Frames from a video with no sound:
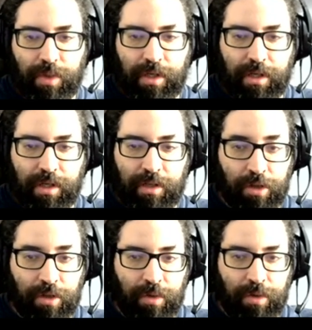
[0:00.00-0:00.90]
to
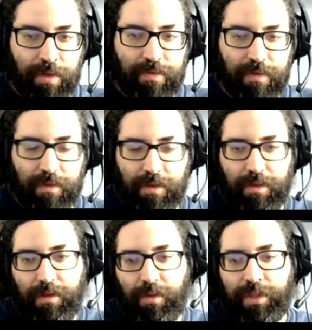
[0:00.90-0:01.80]
another curve,
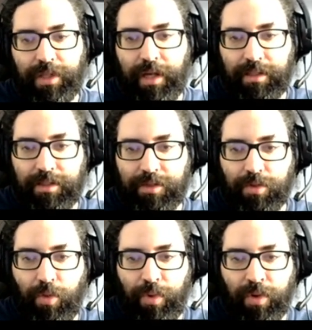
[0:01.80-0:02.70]
which has
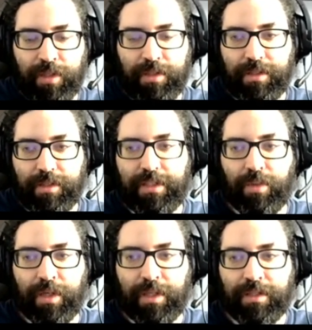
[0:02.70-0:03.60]
two components,
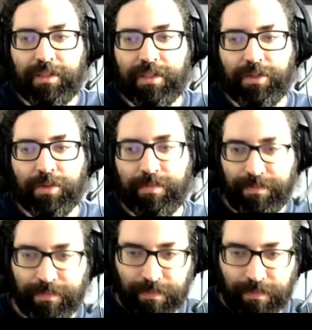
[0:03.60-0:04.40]
C1 and C2.